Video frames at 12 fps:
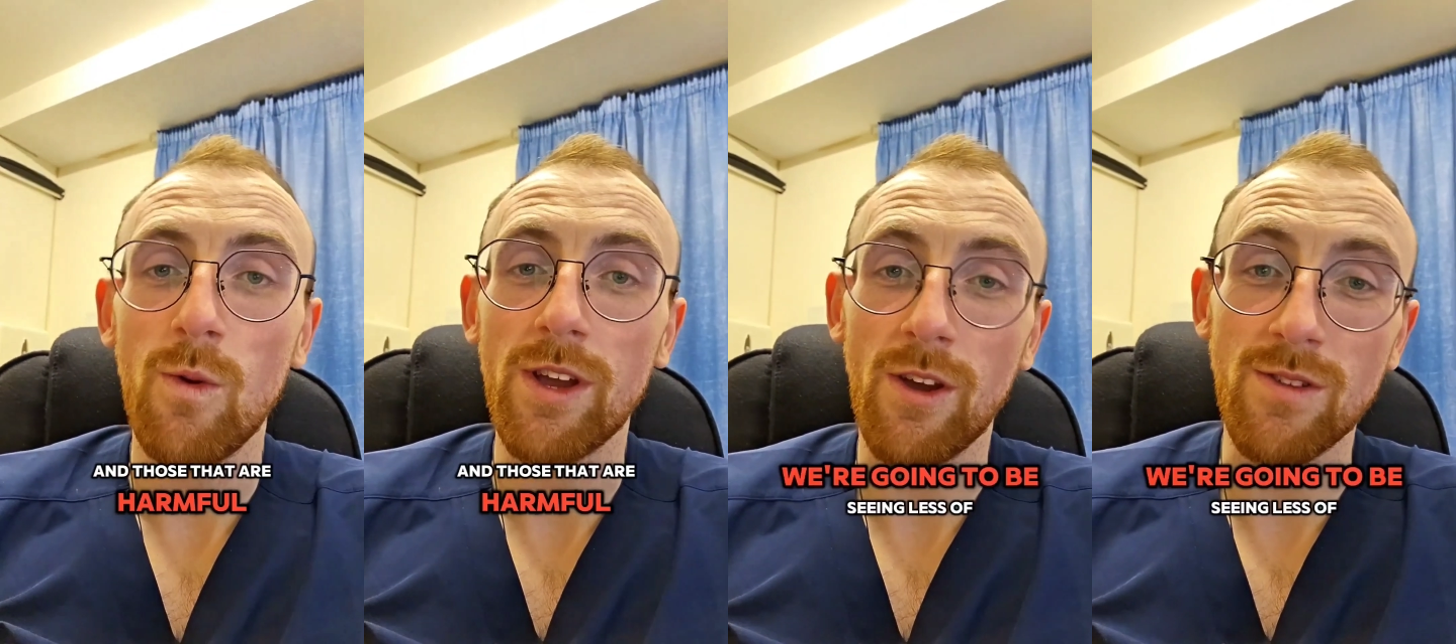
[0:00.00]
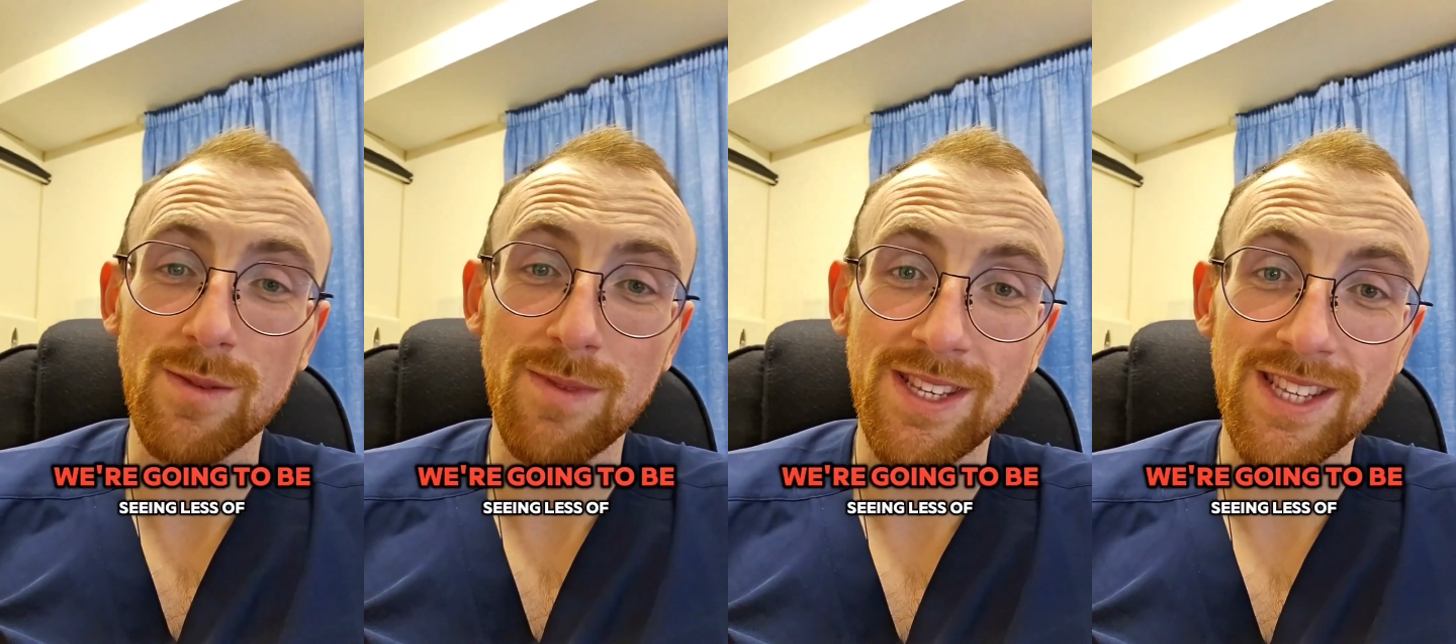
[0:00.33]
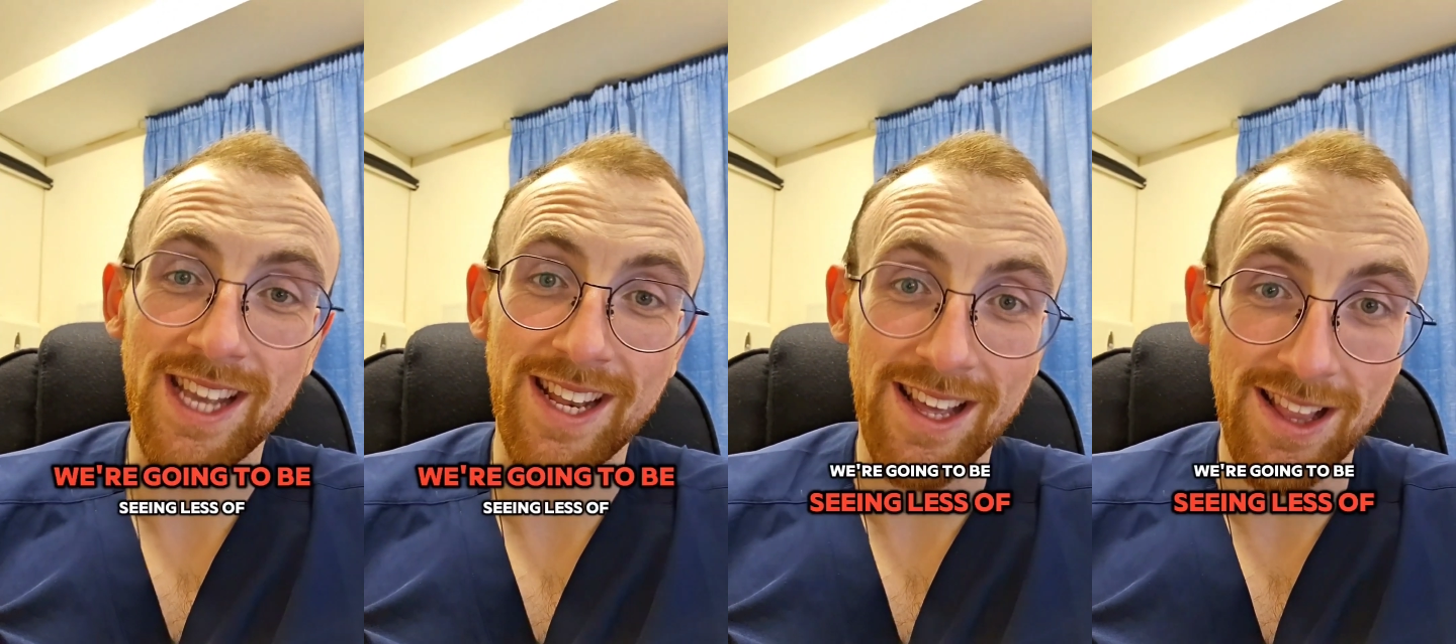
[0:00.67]
we're going to be
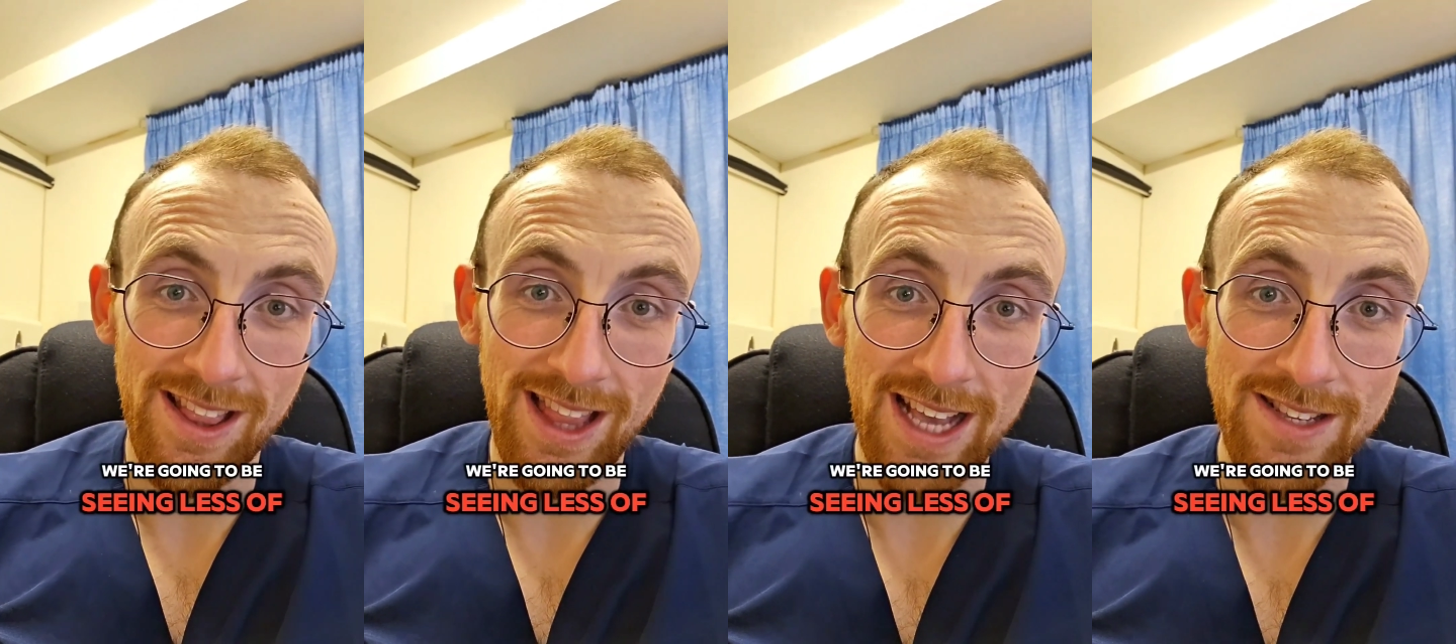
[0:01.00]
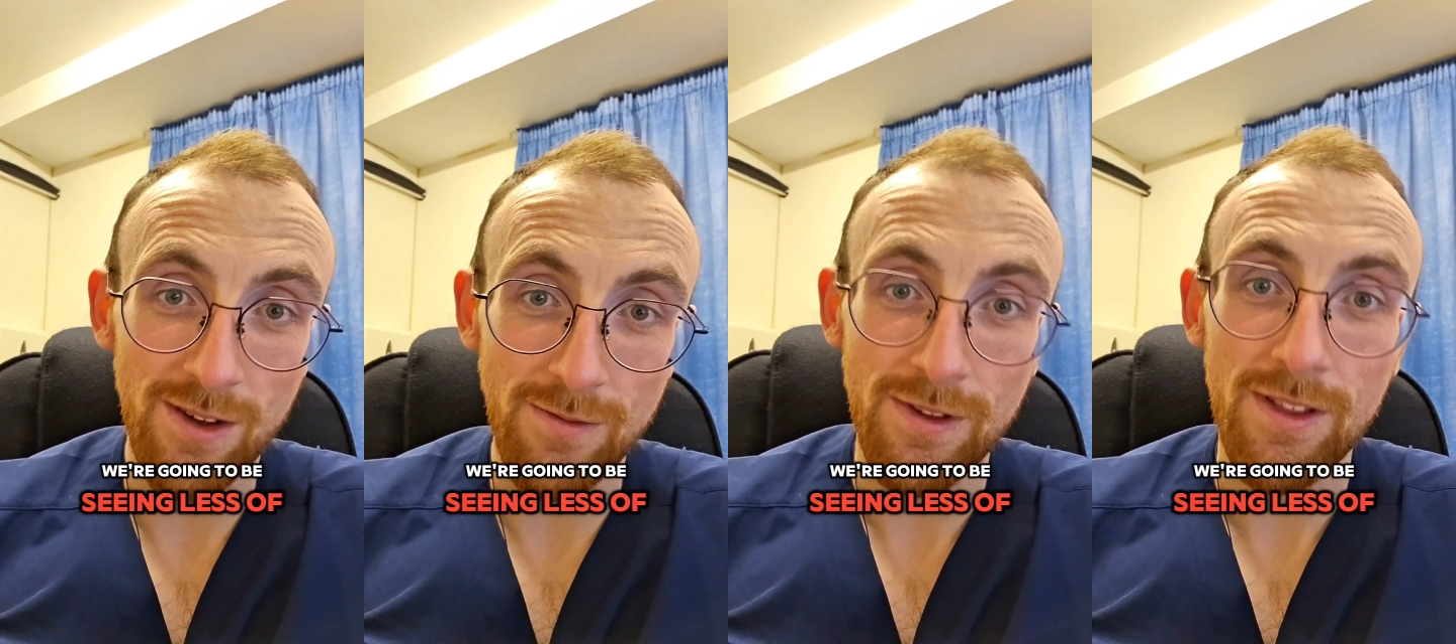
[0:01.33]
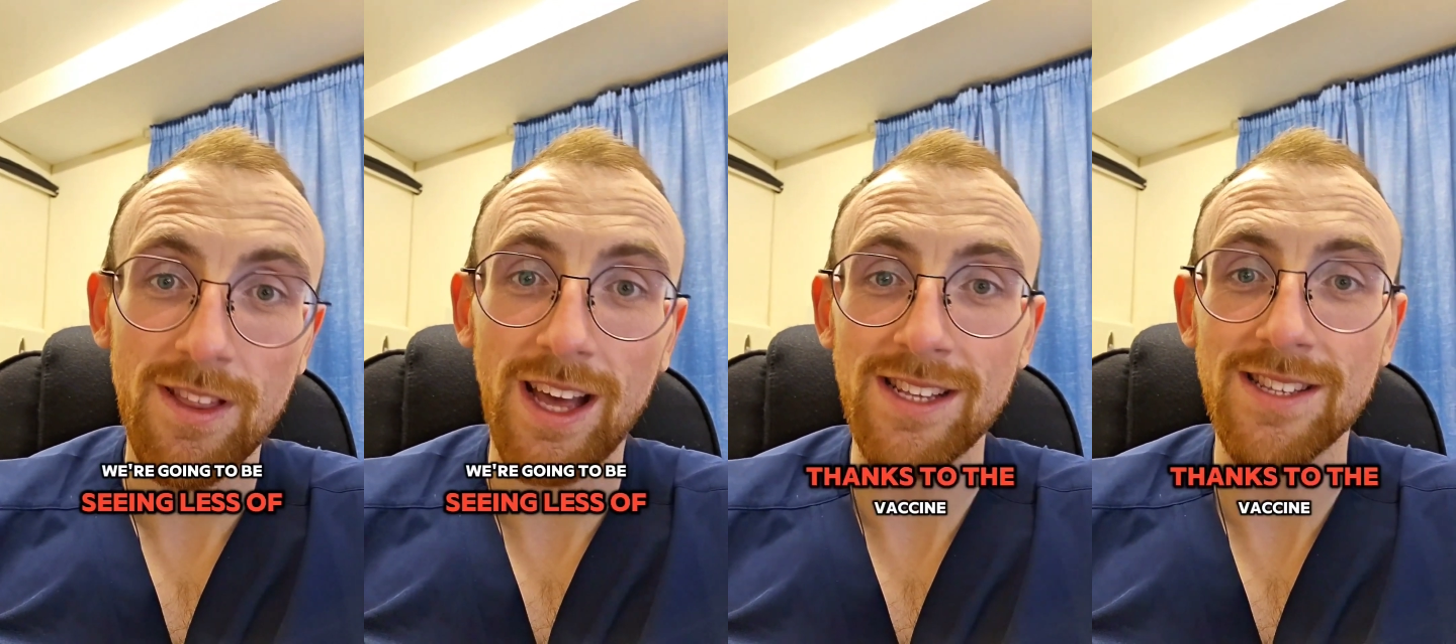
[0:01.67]
seeing less of.